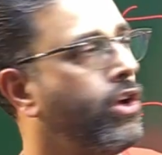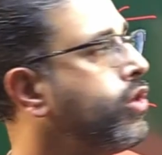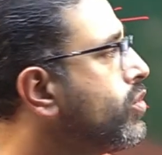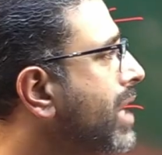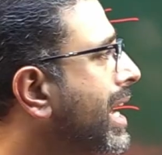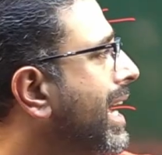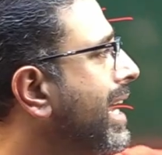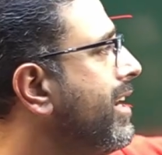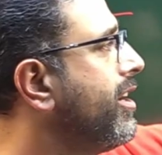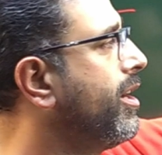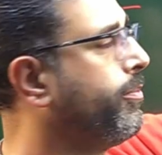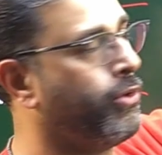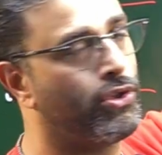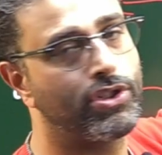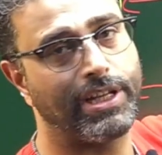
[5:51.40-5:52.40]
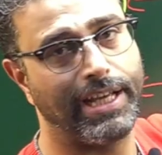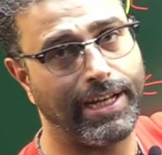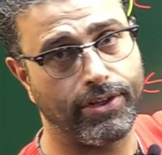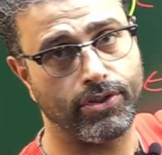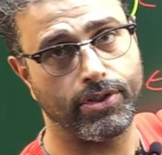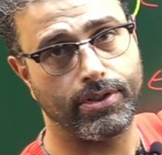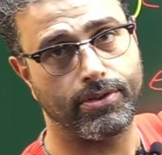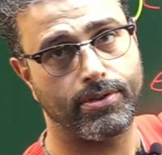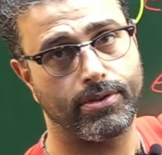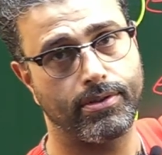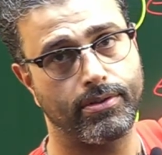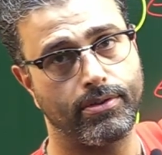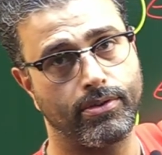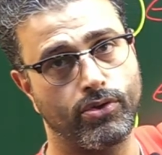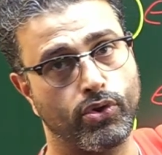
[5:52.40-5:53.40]
So again in opposite directions.
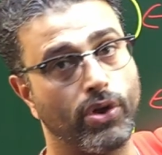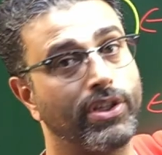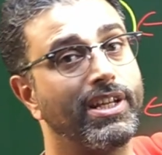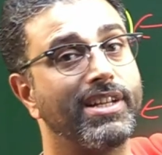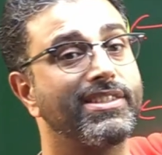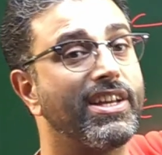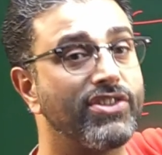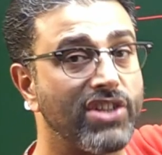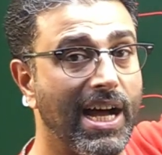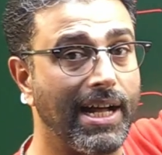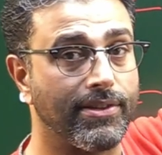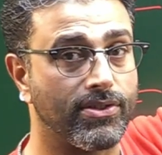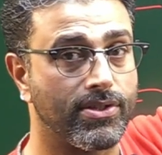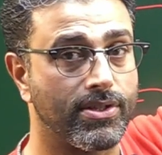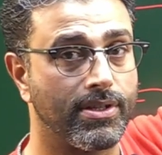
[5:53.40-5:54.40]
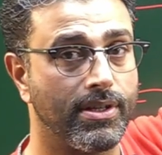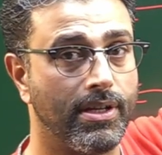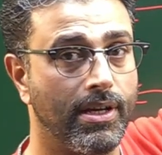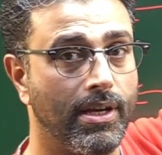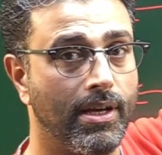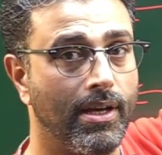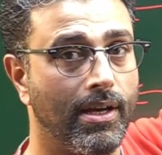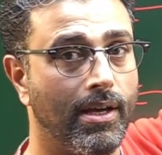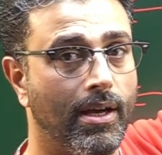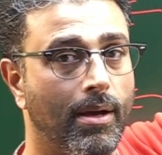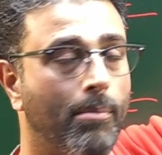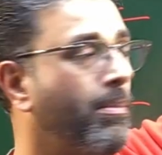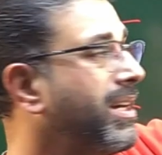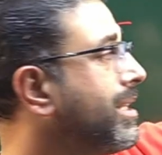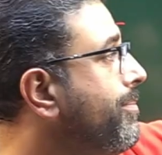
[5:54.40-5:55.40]
So there is a chance.
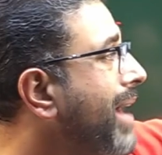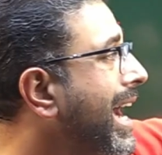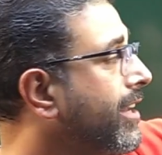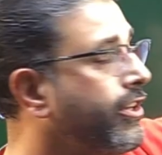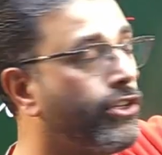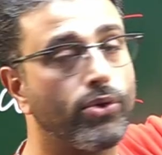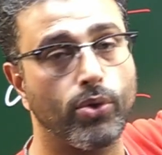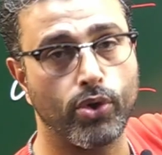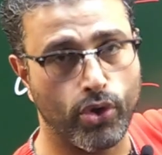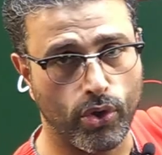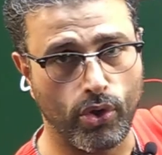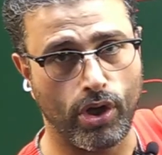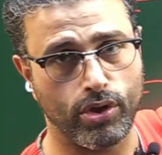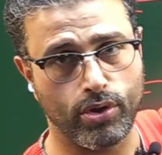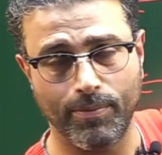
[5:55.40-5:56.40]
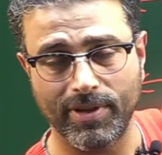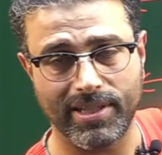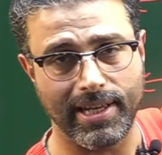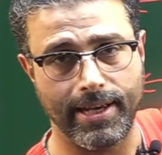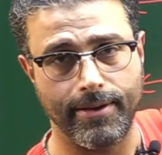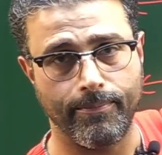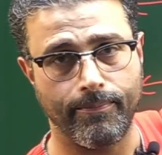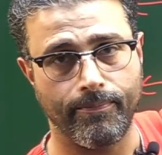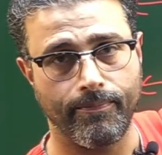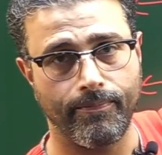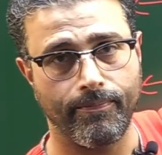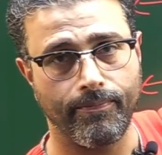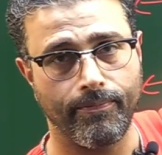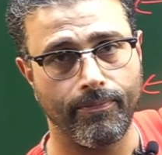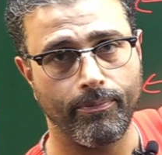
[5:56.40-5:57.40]
But the magnitude should also be same.
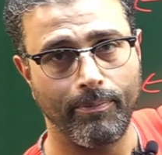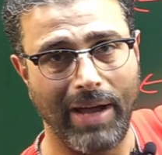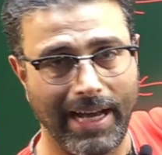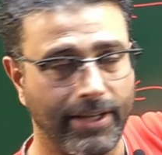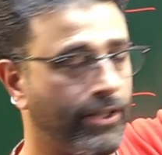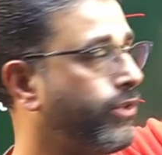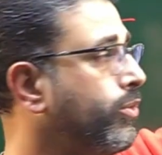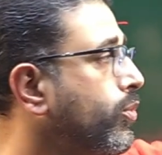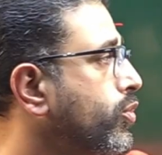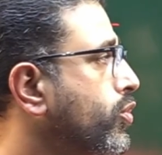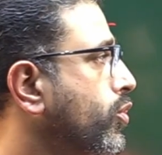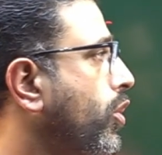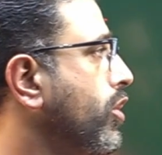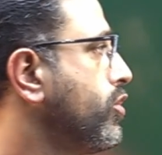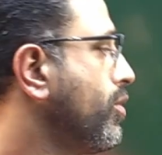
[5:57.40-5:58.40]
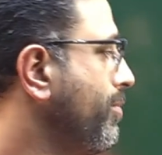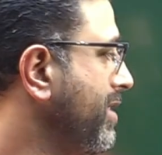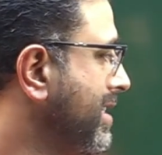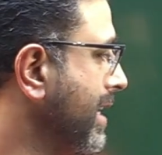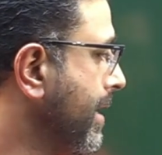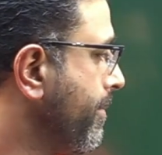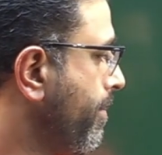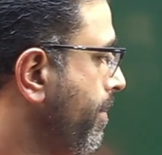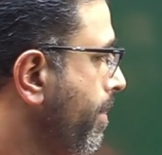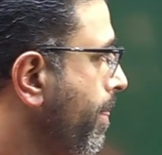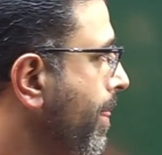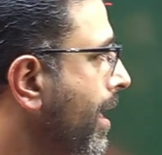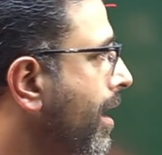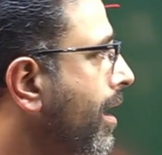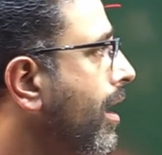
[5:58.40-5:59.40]
Magnitude should also be same.
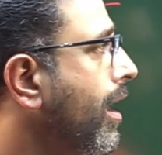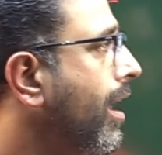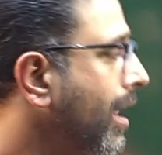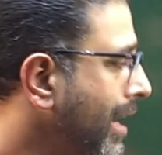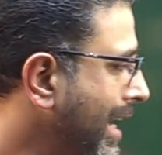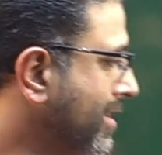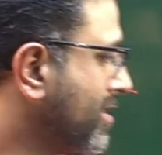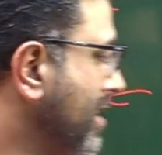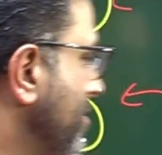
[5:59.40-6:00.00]
Let us